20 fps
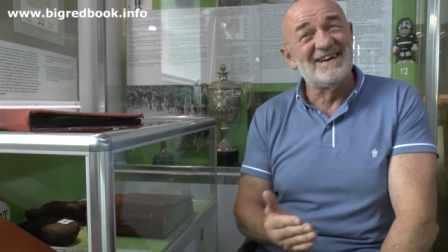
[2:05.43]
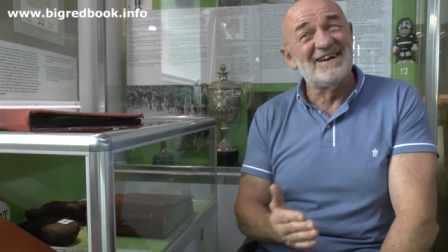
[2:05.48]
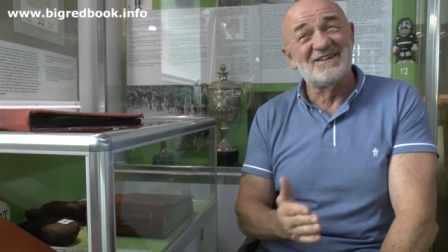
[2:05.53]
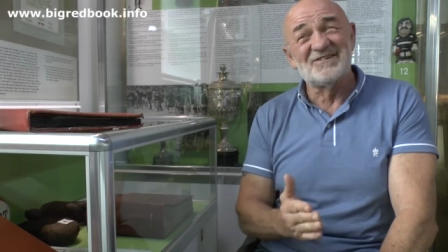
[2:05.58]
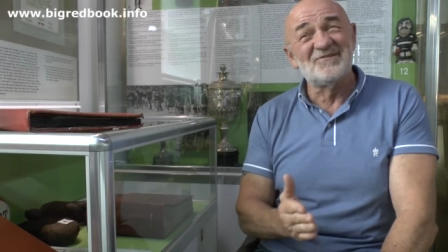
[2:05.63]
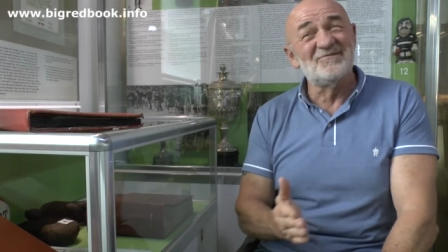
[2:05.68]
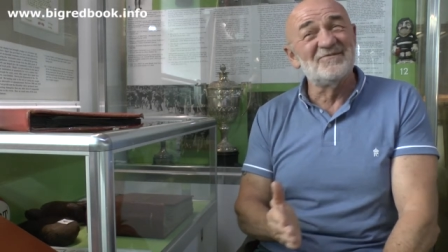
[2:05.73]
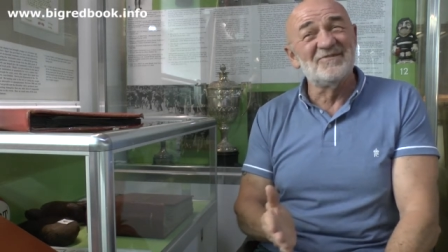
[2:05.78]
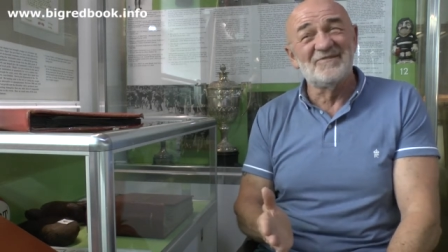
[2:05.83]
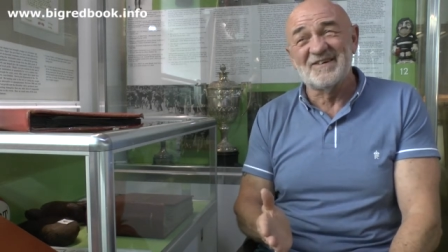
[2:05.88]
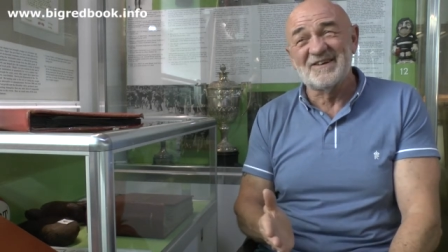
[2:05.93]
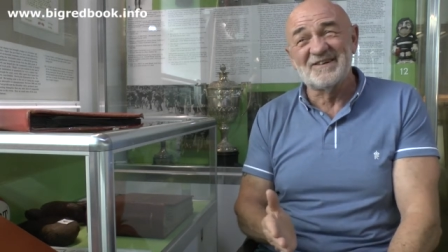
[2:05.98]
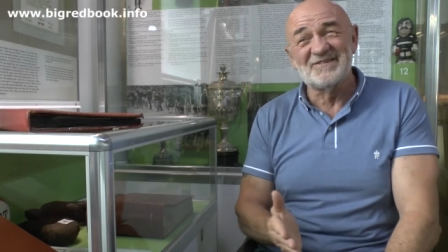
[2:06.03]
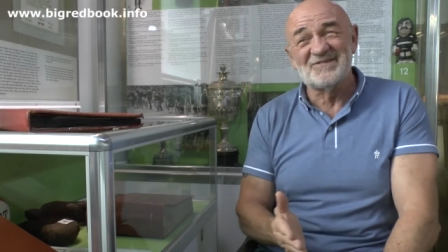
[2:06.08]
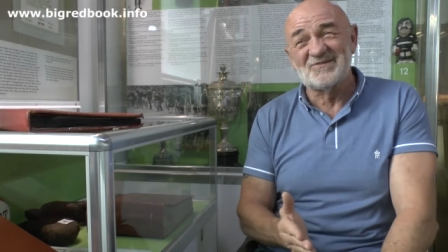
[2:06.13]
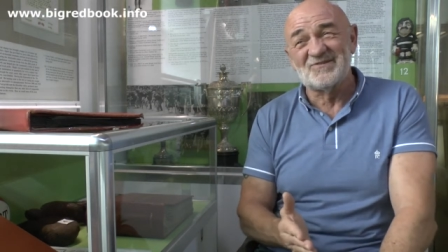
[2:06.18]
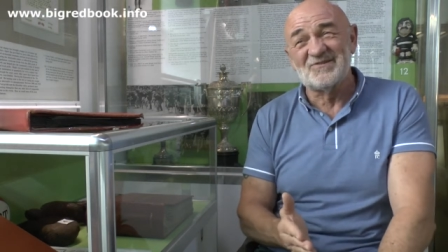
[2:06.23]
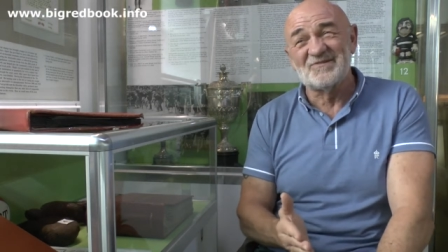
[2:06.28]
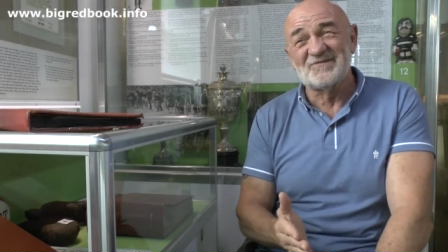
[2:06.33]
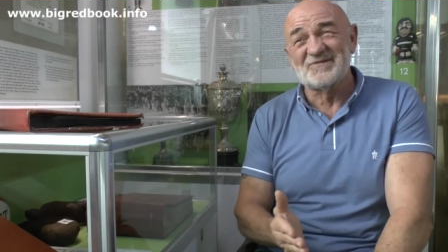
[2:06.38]
I don't know if I
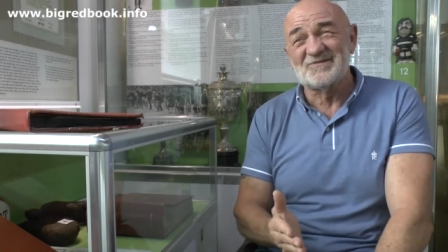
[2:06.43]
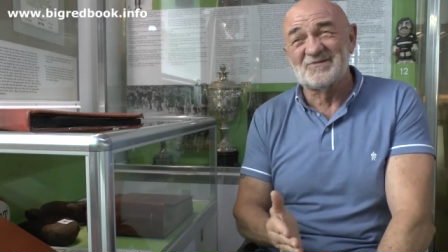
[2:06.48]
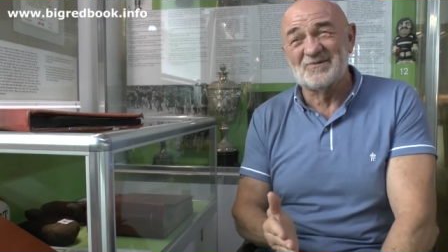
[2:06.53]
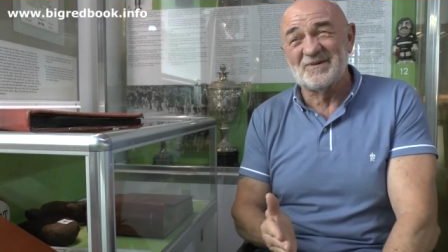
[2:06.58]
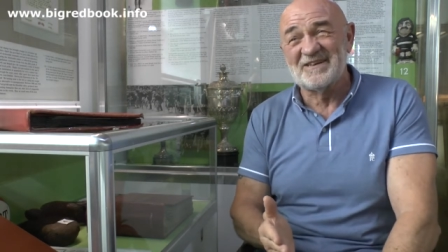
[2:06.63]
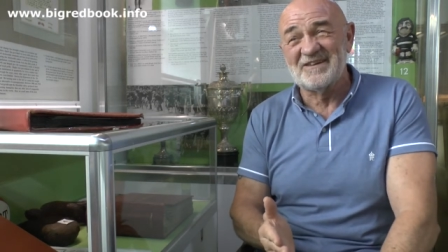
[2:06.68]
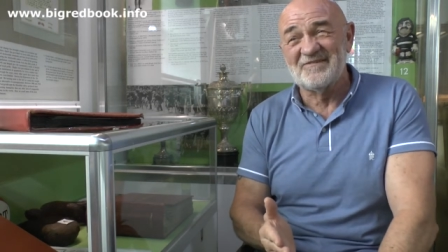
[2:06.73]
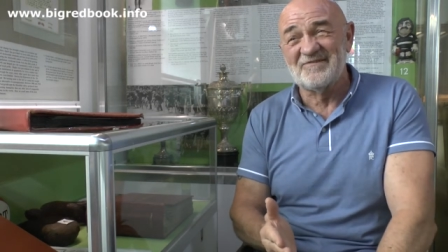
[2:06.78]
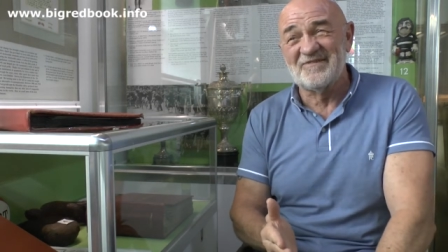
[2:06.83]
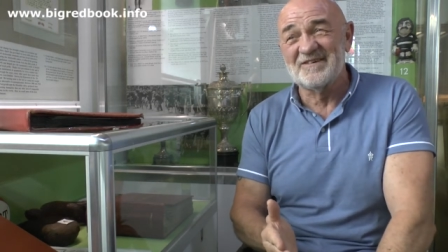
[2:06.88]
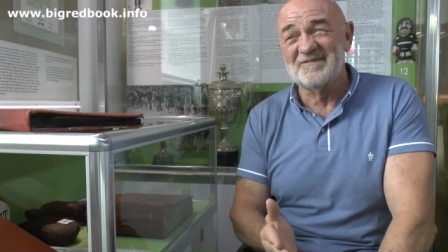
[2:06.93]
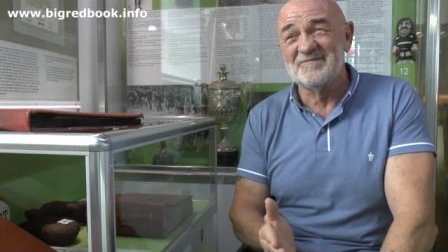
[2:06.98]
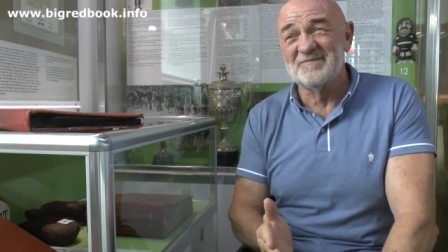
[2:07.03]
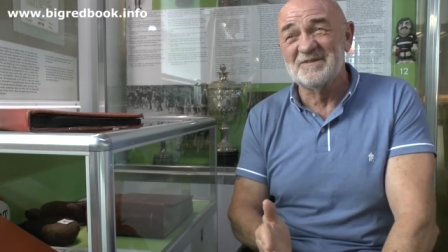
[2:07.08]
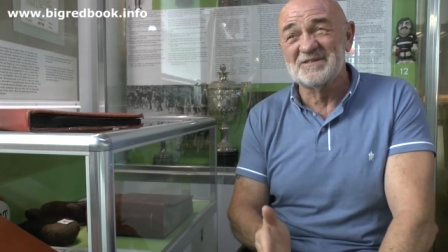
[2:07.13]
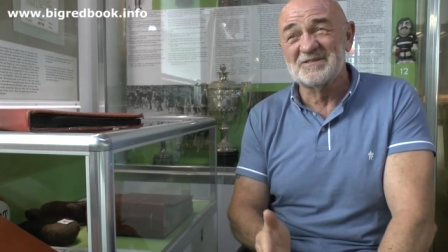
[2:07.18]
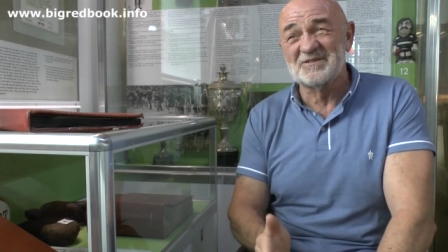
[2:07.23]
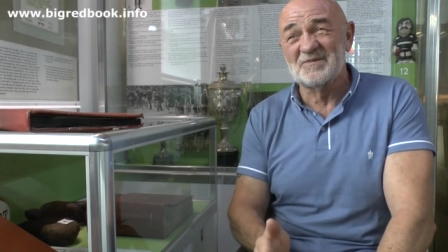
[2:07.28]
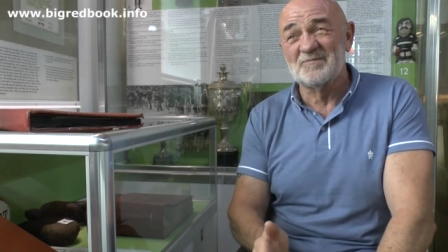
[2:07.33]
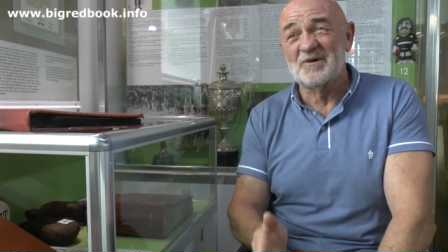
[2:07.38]
could talk for 25
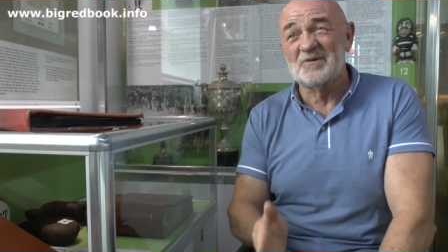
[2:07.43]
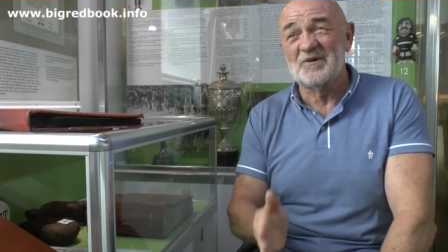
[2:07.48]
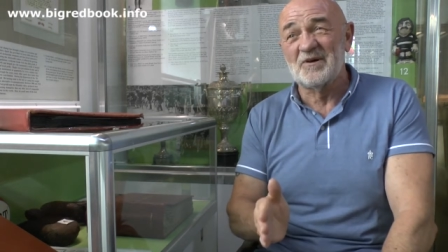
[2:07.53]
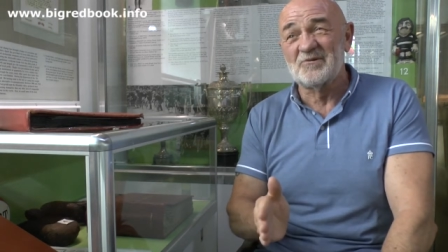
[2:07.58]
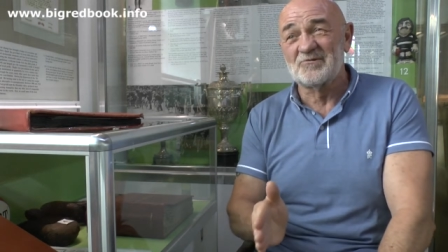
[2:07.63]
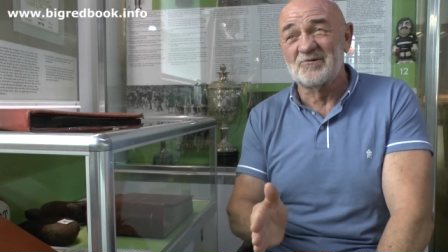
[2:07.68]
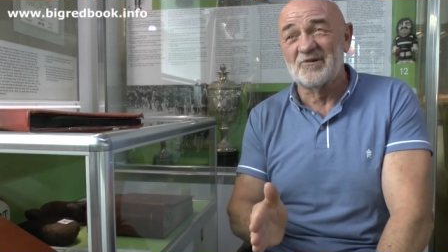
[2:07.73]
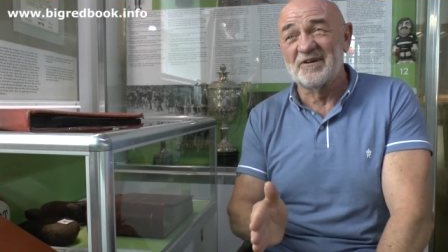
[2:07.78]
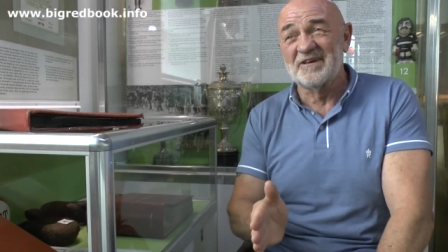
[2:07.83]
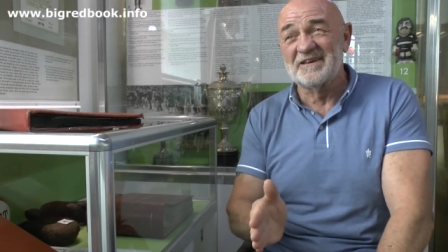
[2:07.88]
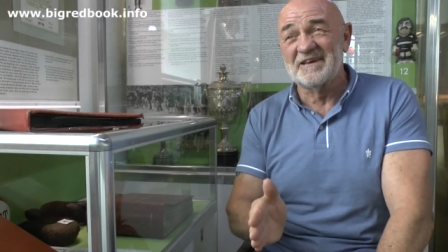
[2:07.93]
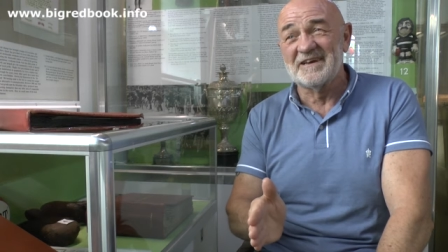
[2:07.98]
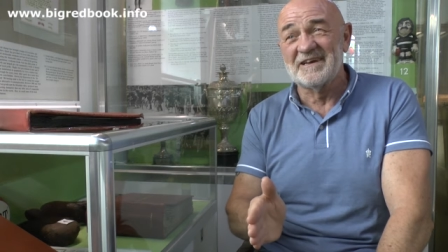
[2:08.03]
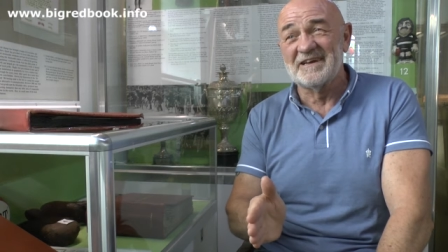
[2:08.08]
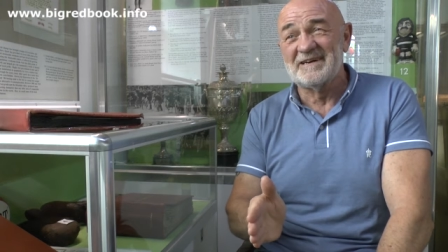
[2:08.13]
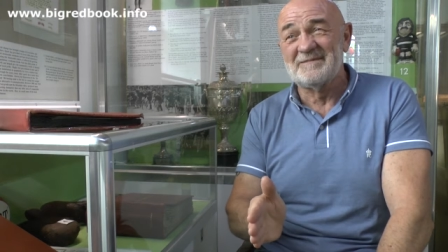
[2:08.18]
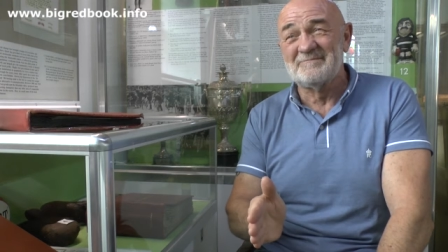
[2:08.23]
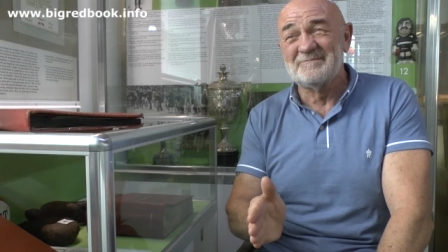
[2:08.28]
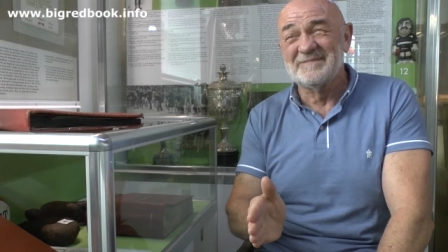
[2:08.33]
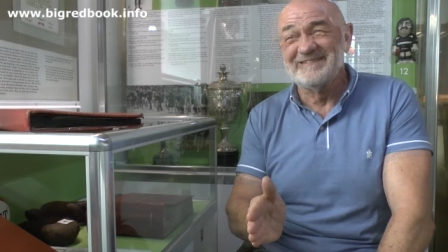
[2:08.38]
minutes about how great I
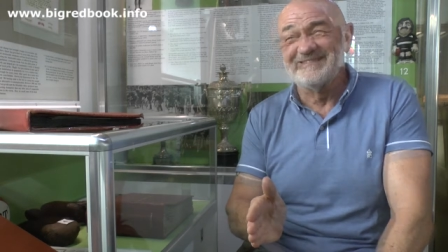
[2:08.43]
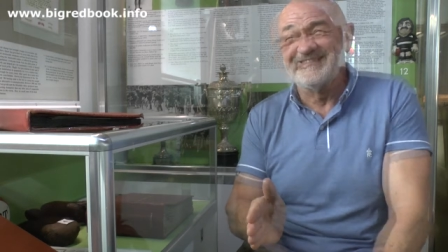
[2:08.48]
am.